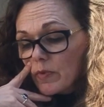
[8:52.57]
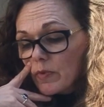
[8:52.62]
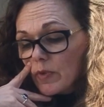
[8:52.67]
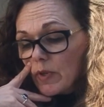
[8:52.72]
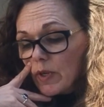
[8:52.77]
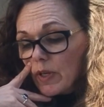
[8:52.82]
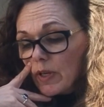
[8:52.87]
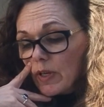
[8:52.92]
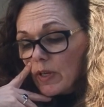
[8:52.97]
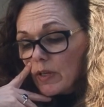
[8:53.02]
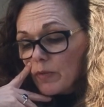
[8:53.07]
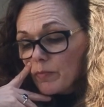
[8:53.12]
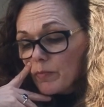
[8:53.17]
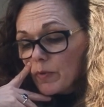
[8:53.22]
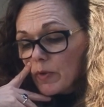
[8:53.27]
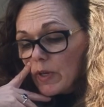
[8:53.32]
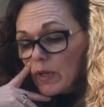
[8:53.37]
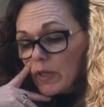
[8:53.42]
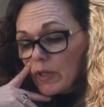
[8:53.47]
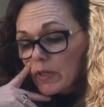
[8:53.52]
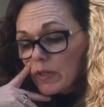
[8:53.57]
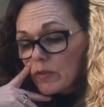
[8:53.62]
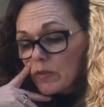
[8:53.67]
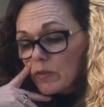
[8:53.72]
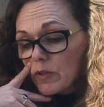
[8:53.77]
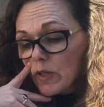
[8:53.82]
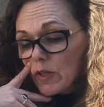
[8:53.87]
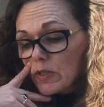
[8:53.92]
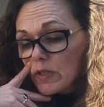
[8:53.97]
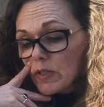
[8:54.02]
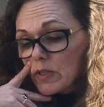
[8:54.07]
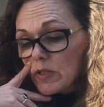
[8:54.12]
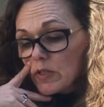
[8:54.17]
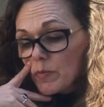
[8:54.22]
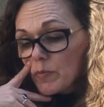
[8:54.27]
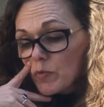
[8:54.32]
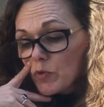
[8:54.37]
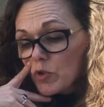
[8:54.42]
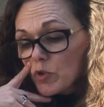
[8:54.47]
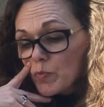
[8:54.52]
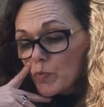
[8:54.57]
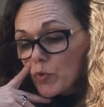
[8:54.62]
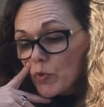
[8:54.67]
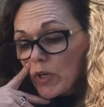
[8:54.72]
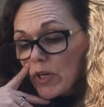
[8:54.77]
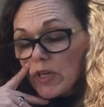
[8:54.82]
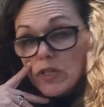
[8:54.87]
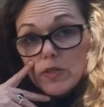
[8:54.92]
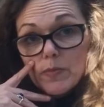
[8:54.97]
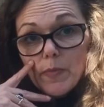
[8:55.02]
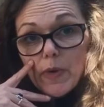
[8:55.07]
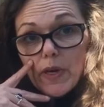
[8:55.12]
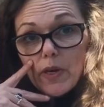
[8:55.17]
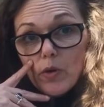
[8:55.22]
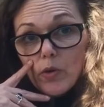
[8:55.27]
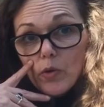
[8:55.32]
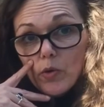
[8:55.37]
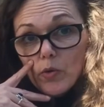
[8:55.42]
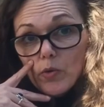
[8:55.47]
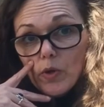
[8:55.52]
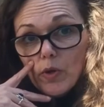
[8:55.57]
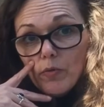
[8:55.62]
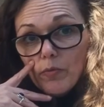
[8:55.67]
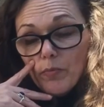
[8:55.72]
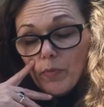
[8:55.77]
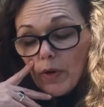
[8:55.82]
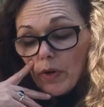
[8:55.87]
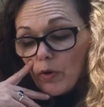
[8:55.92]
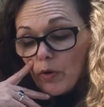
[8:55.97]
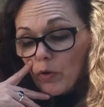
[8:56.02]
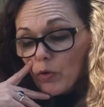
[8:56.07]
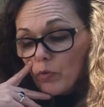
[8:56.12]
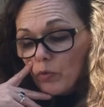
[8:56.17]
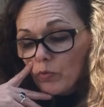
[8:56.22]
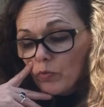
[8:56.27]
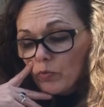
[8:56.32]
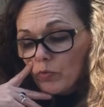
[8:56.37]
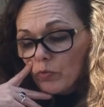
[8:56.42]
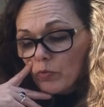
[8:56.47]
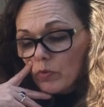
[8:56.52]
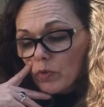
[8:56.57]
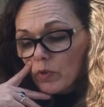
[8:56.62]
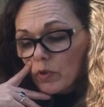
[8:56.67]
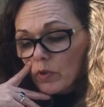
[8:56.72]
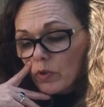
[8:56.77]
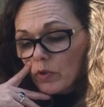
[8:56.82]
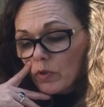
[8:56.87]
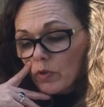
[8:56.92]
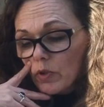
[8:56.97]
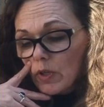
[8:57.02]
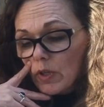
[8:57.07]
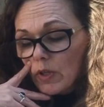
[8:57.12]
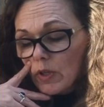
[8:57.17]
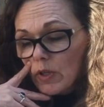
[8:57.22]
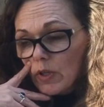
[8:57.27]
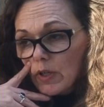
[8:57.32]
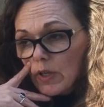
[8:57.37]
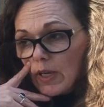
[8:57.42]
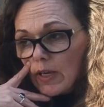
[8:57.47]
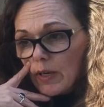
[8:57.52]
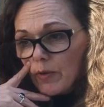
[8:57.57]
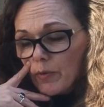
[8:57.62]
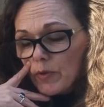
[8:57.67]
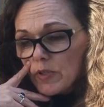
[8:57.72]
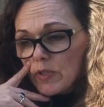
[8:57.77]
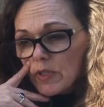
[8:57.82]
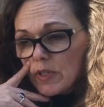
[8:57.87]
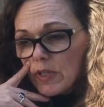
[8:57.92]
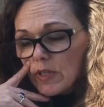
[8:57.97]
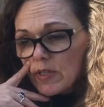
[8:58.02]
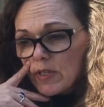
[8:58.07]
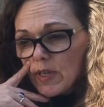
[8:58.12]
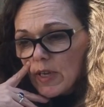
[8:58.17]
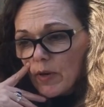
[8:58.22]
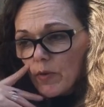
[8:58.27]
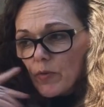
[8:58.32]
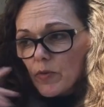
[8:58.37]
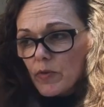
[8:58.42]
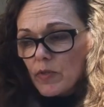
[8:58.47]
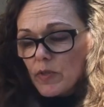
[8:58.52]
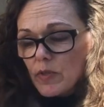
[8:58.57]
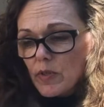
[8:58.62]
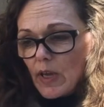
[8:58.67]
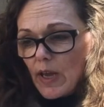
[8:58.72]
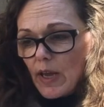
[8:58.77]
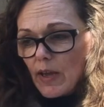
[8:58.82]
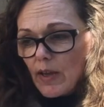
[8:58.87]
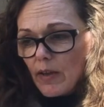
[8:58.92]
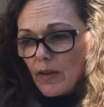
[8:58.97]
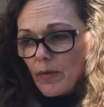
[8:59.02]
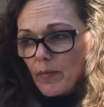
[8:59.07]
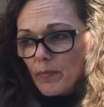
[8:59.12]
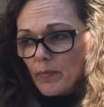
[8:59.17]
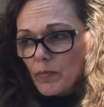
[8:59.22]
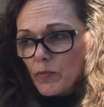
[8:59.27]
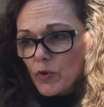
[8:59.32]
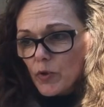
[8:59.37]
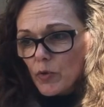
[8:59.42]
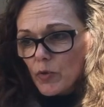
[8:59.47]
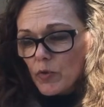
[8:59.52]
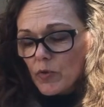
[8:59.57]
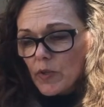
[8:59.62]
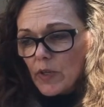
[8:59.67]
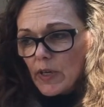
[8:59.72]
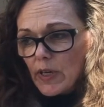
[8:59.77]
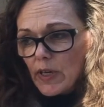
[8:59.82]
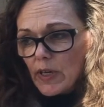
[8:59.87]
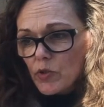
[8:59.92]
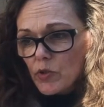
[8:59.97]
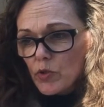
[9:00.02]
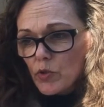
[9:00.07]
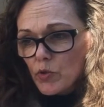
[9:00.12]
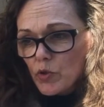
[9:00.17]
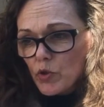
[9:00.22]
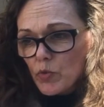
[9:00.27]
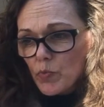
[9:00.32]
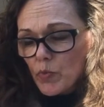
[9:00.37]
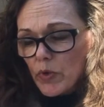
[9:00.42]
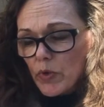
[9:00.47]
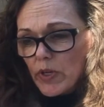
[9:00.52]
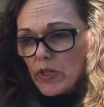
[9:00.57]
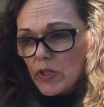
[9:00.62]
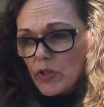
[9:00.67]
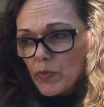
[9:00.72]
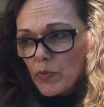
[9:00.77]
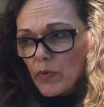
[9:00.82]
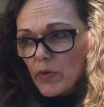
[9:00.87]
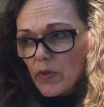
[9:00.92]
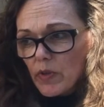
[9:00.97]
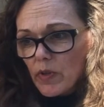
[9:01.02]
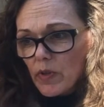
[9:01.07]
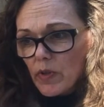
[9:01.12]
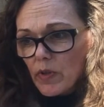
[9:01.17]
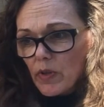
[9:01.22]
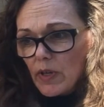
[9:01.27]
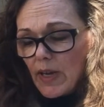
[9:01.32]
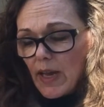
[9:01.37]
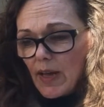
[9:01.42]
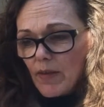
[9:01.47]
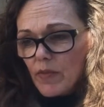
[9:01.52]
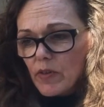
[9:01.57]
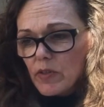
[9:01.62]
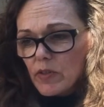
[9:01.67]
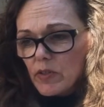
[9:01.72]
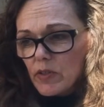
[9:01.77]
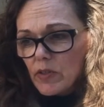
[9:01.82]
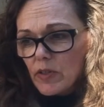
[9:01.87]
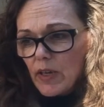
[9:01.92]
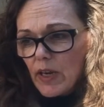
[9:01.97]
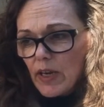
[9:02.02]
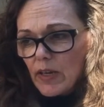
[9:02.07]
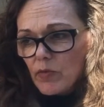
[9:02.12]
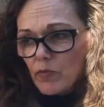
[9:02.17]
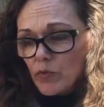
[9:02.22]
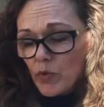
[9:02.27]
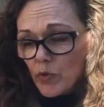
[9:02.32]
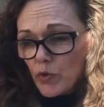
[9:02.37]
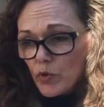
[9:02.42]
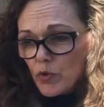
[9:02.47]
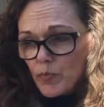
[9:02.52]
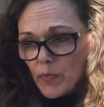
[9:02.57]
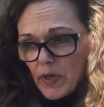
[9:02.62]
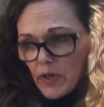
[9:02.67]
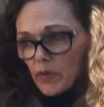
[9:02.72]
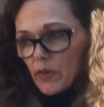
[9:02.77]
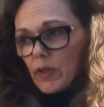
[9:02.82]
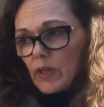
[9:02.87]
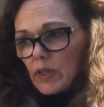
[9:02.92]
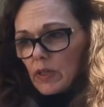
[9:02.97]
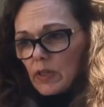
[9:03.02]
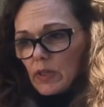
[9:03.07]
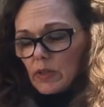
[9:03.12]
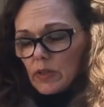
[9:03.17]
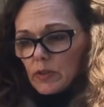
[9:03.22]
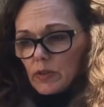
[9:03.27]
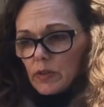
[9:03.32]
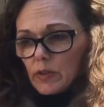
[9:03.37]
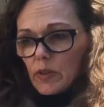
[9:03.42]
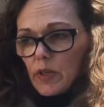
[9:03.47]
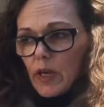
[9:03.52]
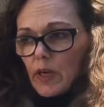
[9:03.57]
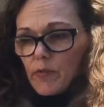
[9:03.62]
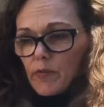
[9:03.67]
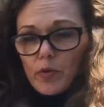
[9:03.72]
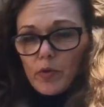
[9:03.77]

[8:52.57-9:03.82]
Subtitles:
and I did some sprays my own. And yesterday I was told that I had to do sprays with lavender and rosemary. I have to